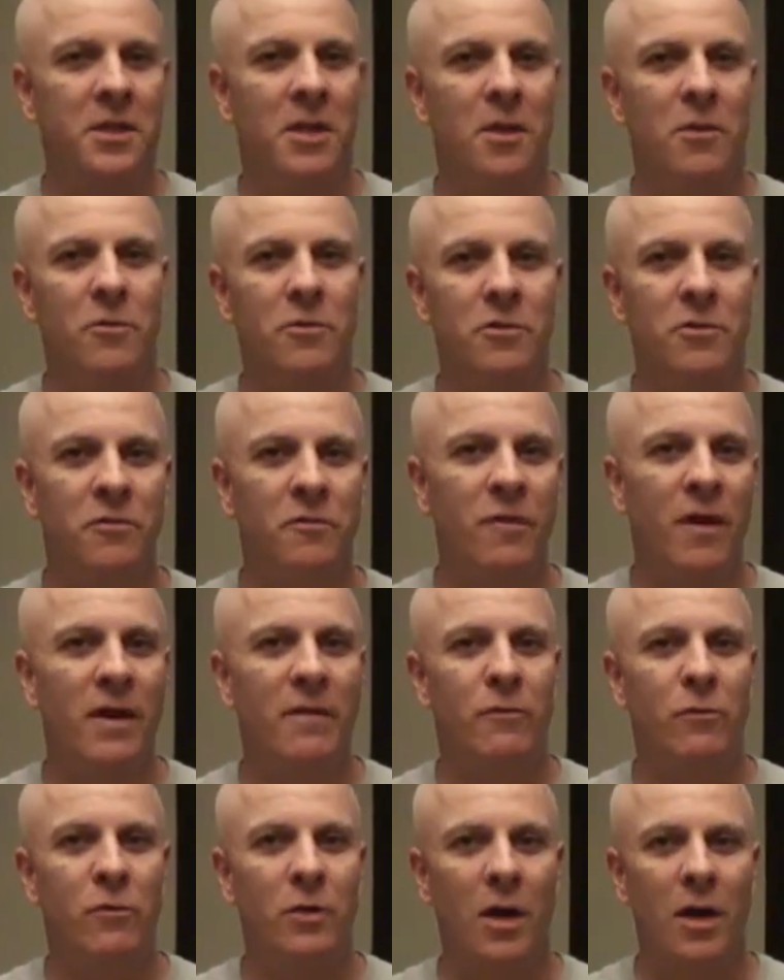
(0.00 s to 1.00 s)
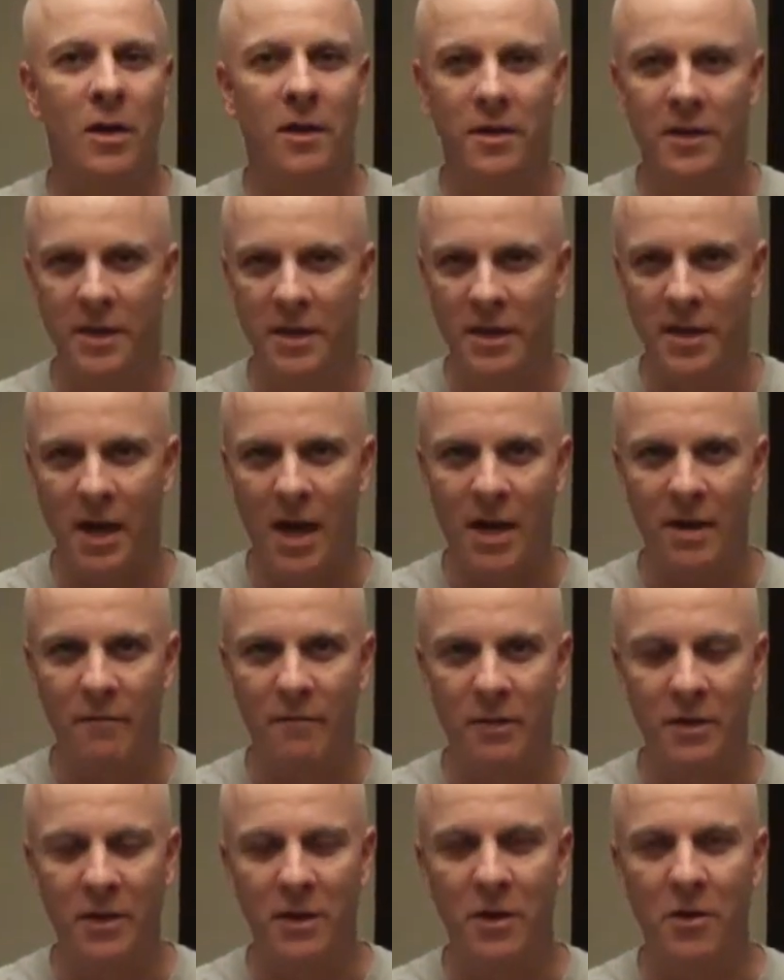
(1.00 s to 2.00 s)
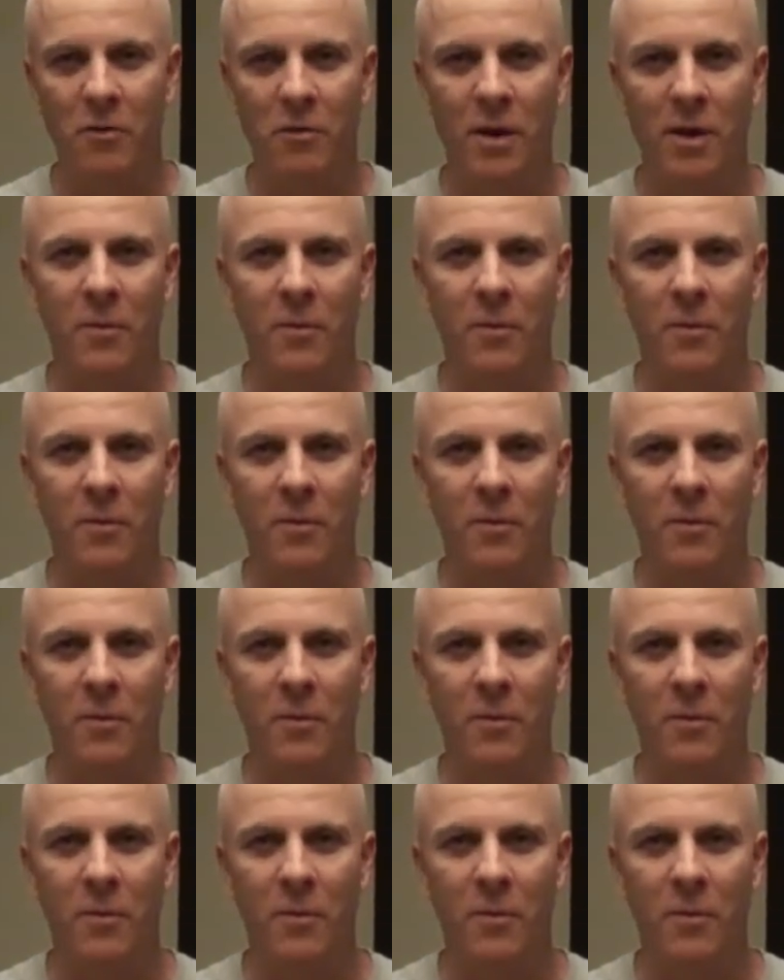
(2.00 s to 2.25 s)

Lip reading: another Survival Colony 9 video.